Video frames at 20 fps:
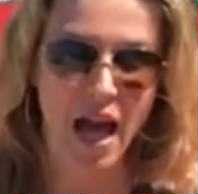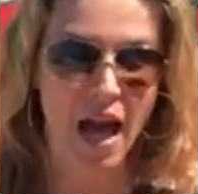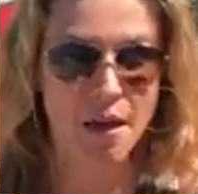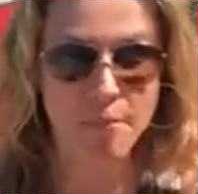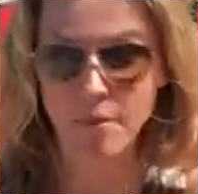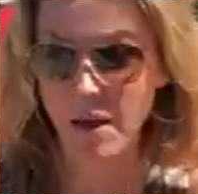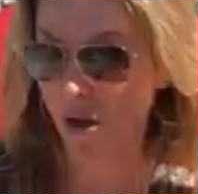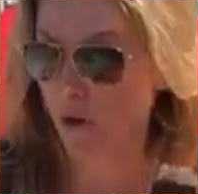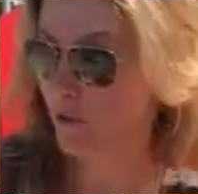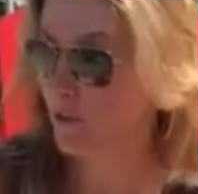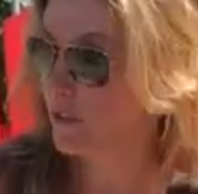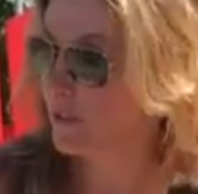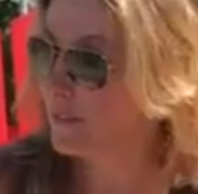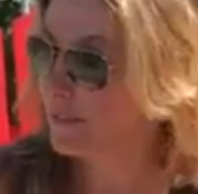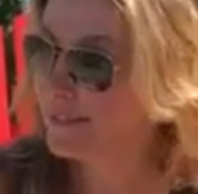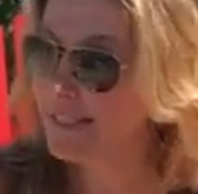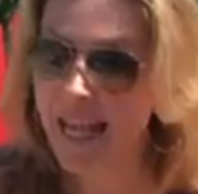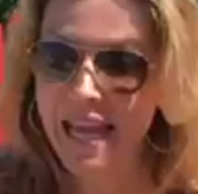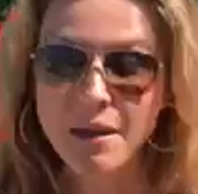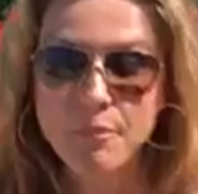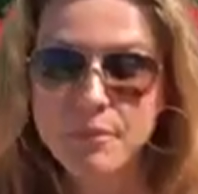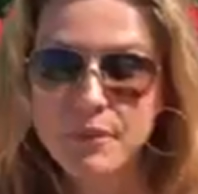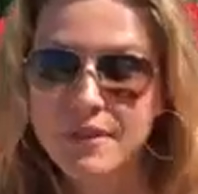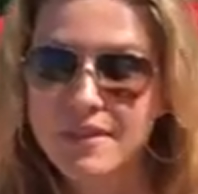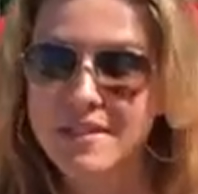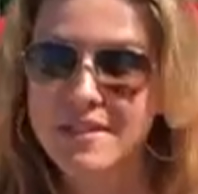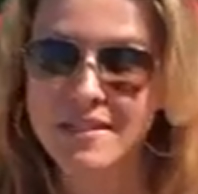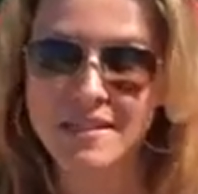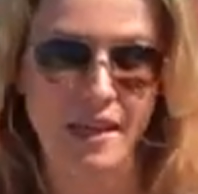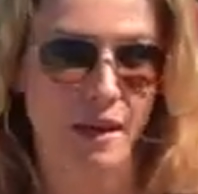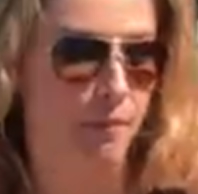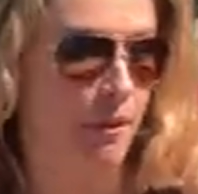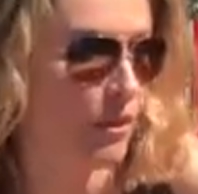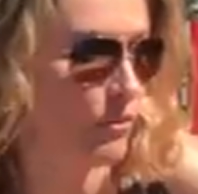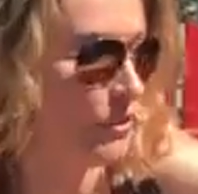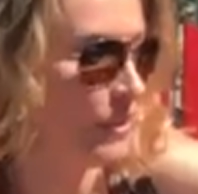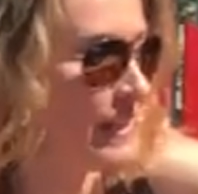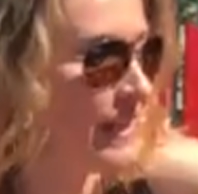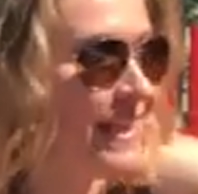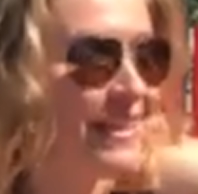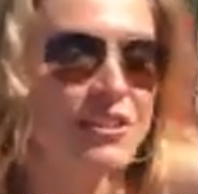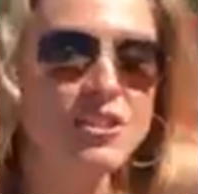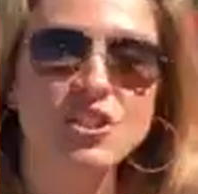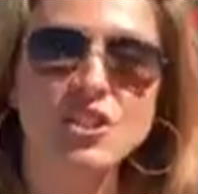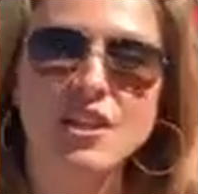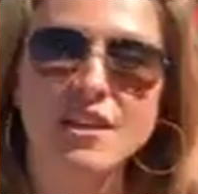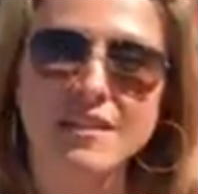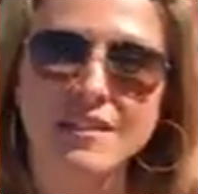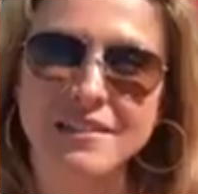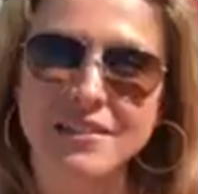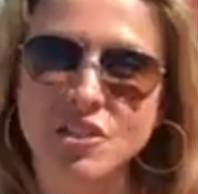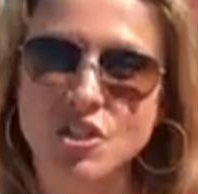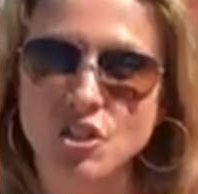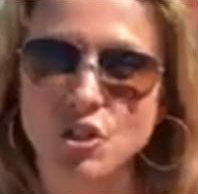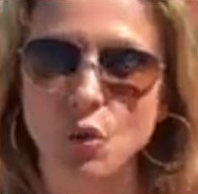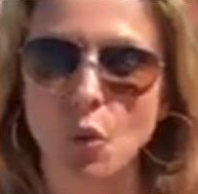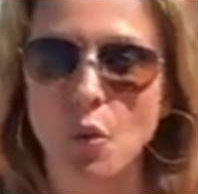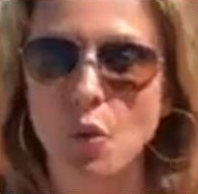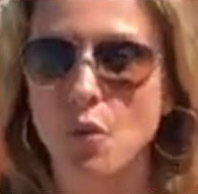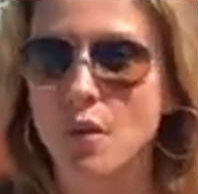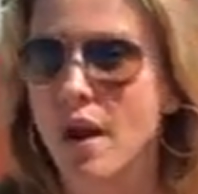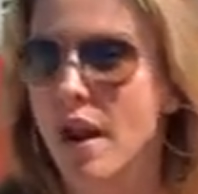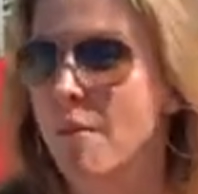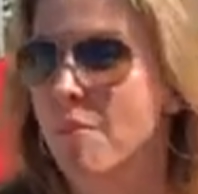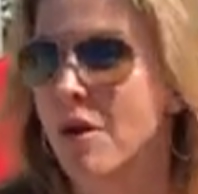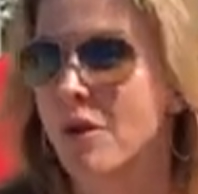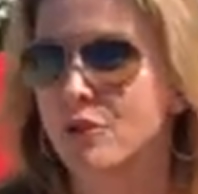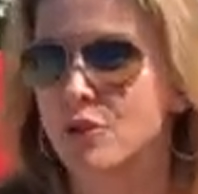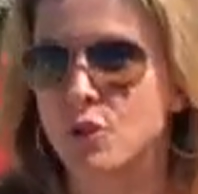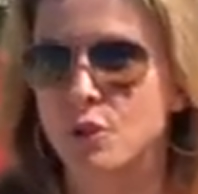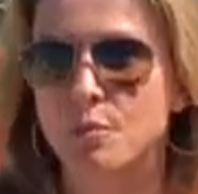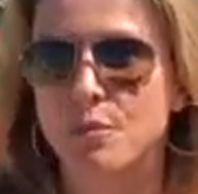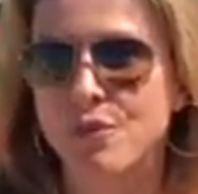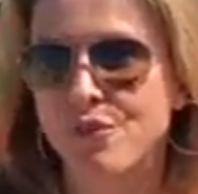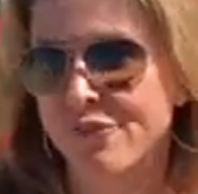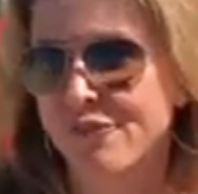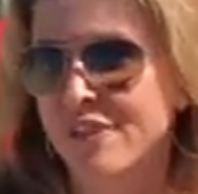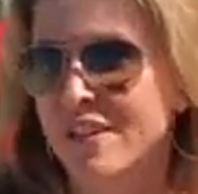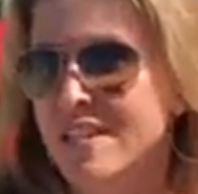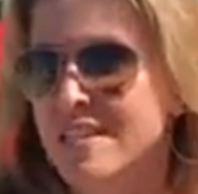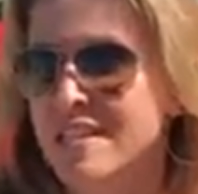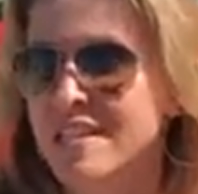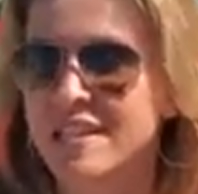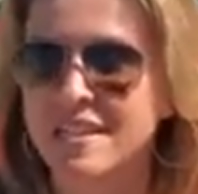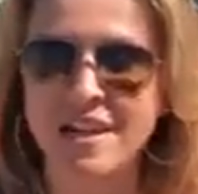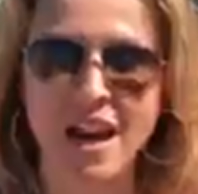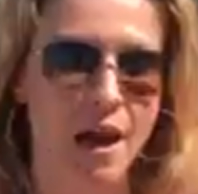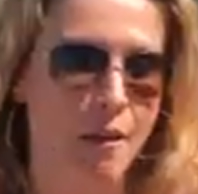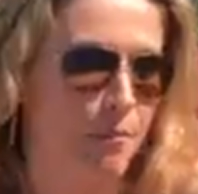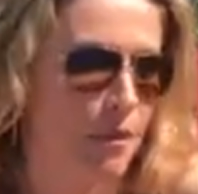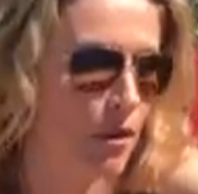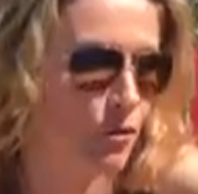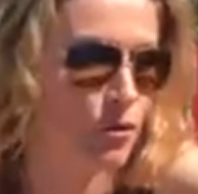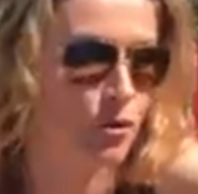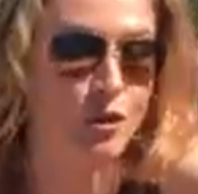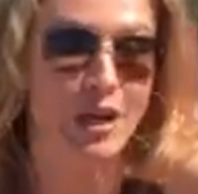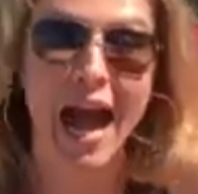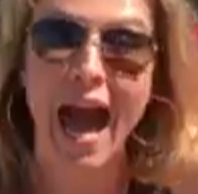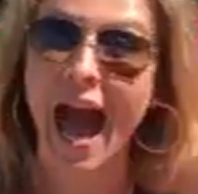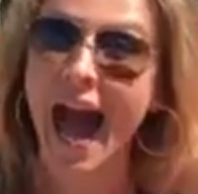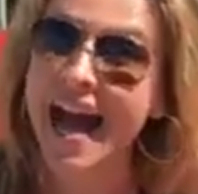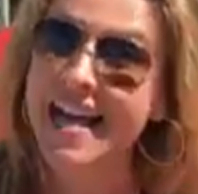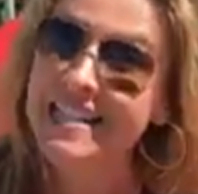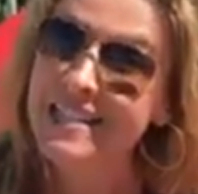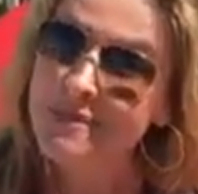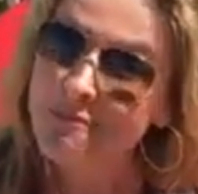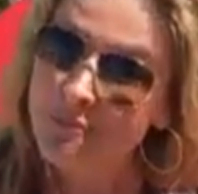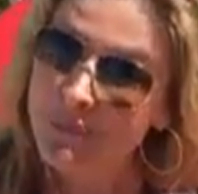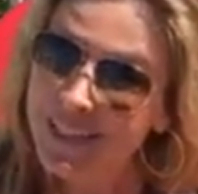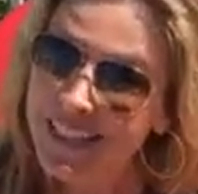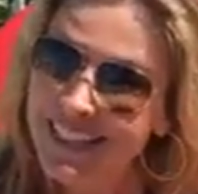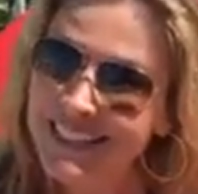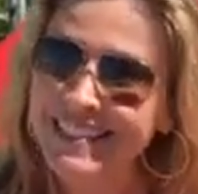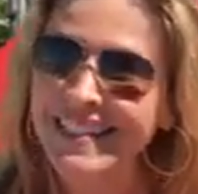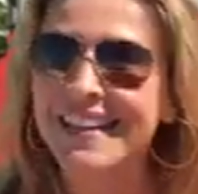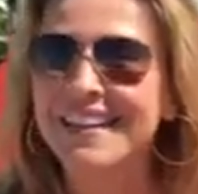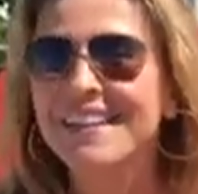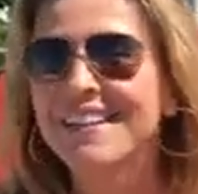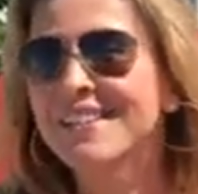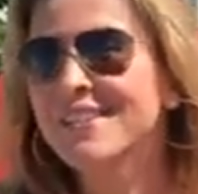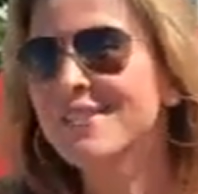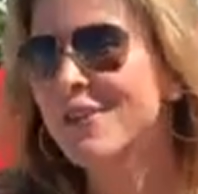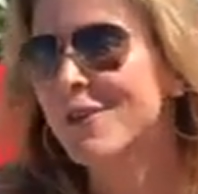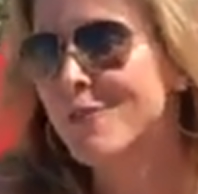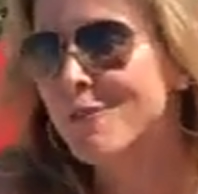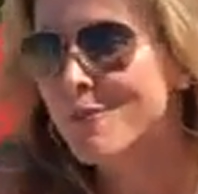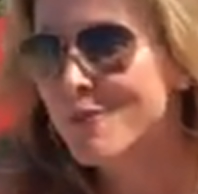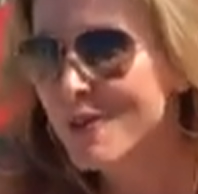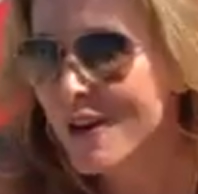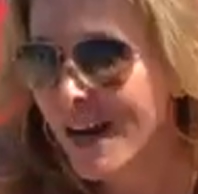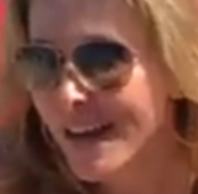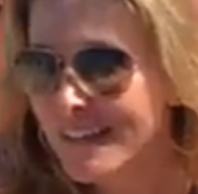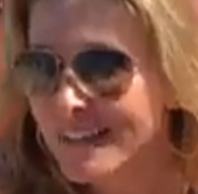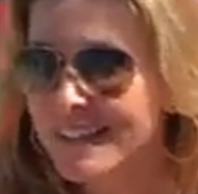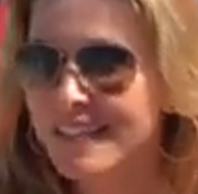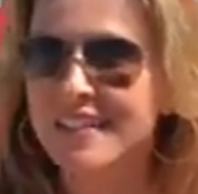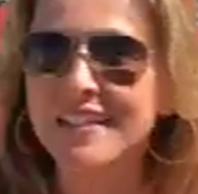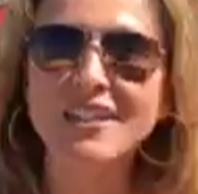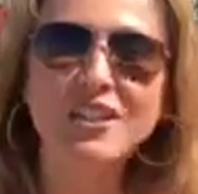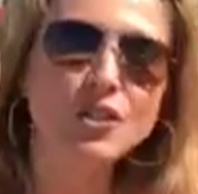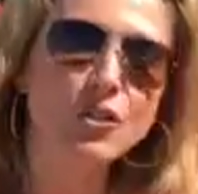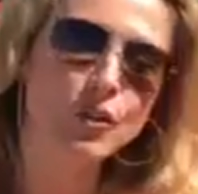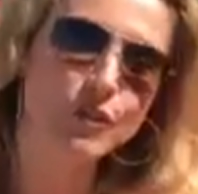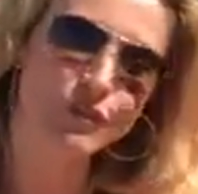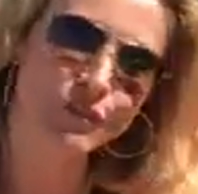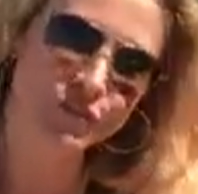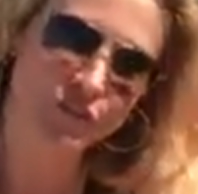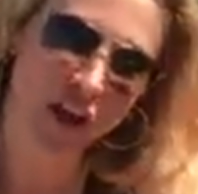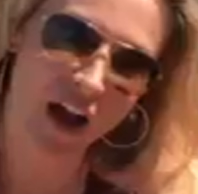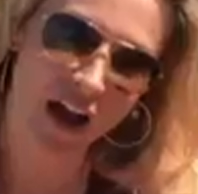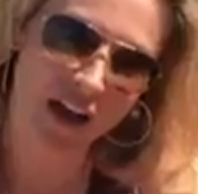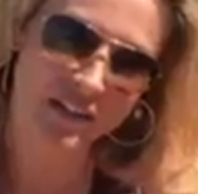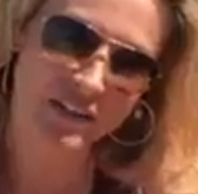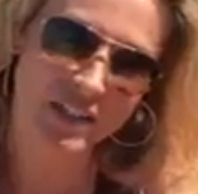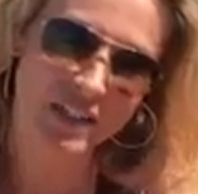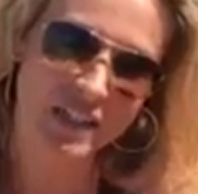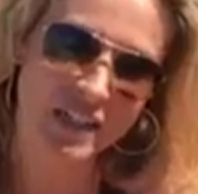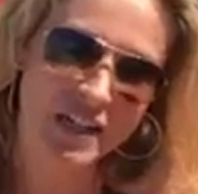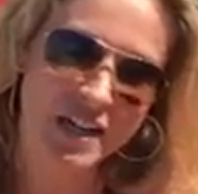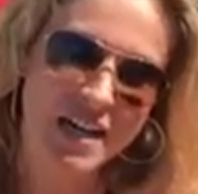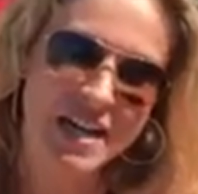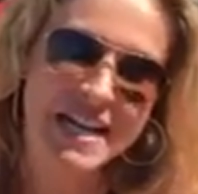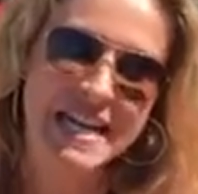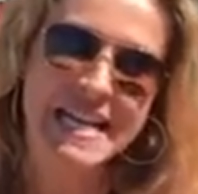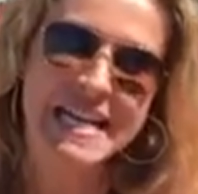About neighbors, about the cashier in the store, about your professor, about your husband, your brother, your father.